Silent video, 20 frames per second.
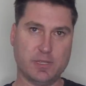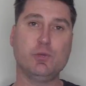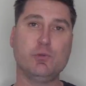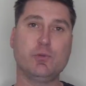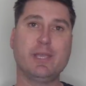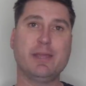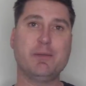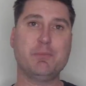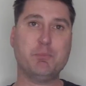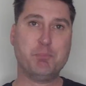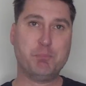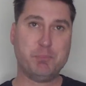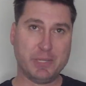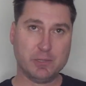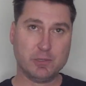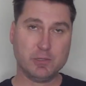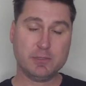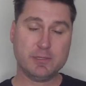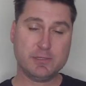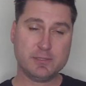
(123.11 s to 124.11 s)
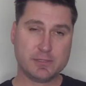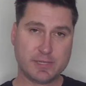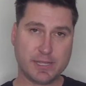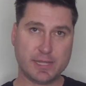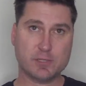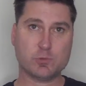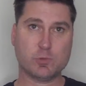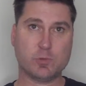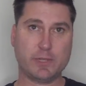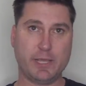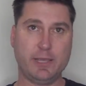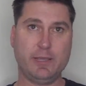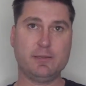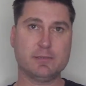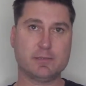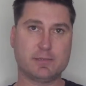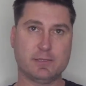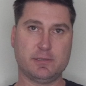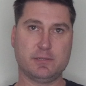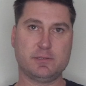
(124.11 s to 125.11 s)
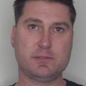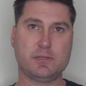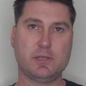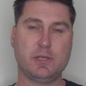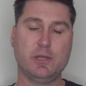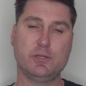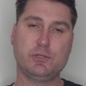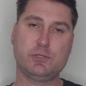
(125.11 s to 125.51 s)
You can build and schedule cadences